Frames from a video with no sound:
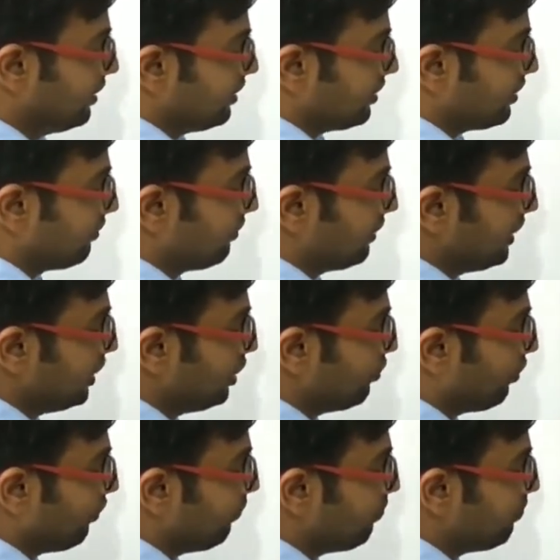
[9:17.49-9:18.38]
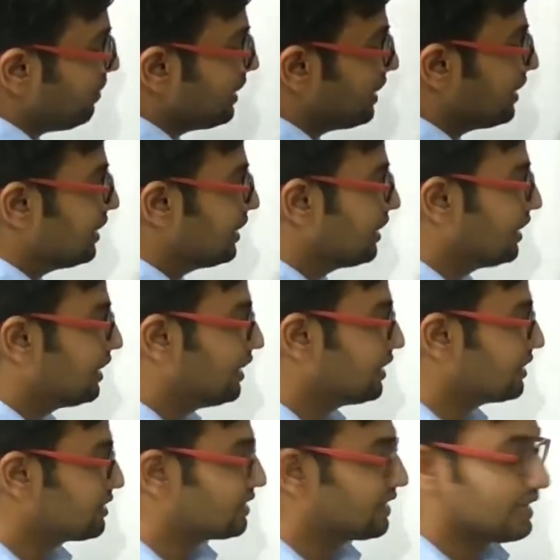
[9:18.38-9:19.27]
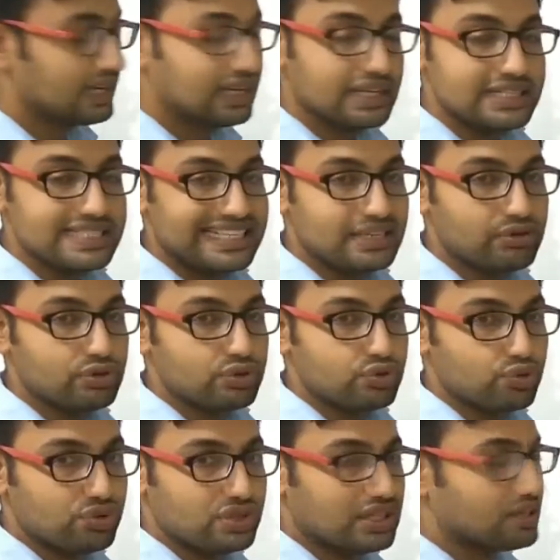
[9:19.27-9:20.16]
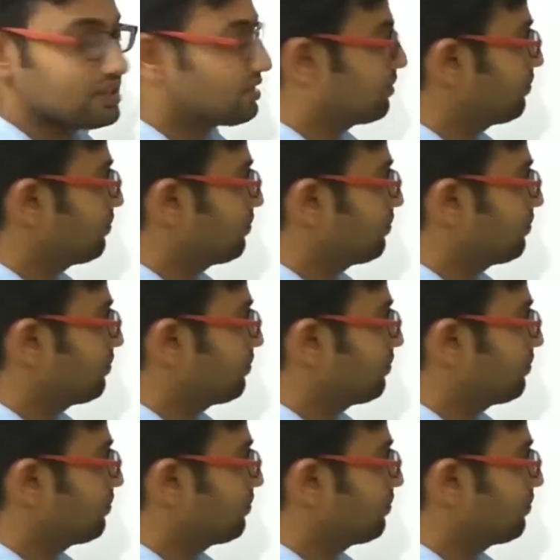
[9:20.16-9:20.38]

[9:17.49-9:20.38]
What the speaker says: the value of b, let's take, is equals to 6,